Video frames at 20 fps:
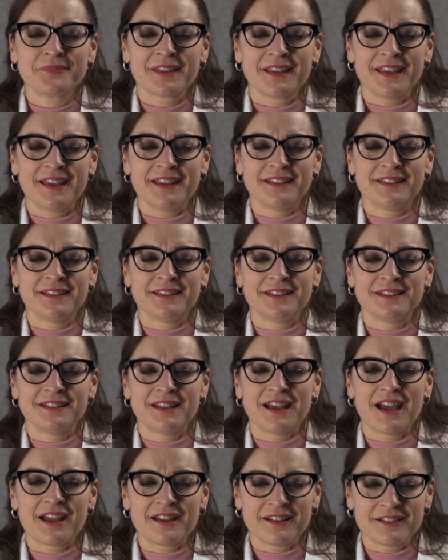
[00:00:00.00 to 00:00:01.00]
And
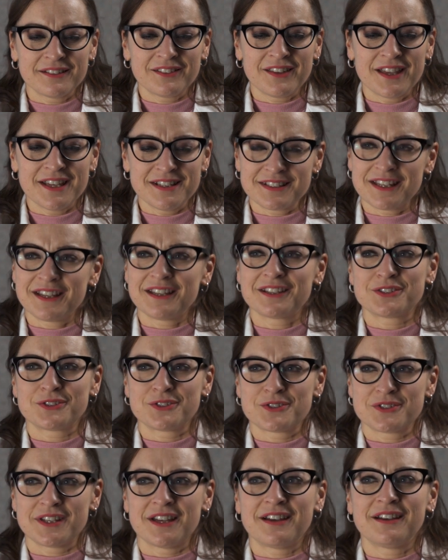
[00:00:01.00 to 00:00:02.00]
I like to
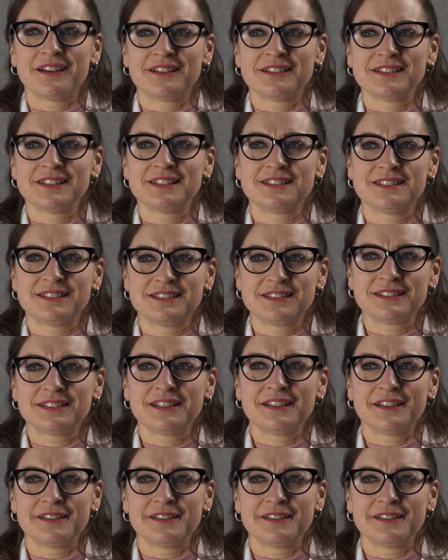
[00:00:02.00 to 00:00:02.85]
exercise.